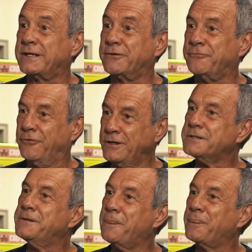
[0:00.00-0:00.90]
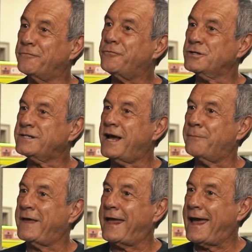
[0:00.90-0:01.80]
different the first time
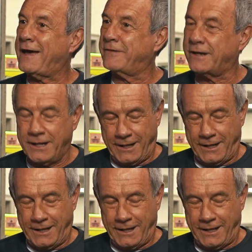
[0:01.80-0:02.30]
they have it.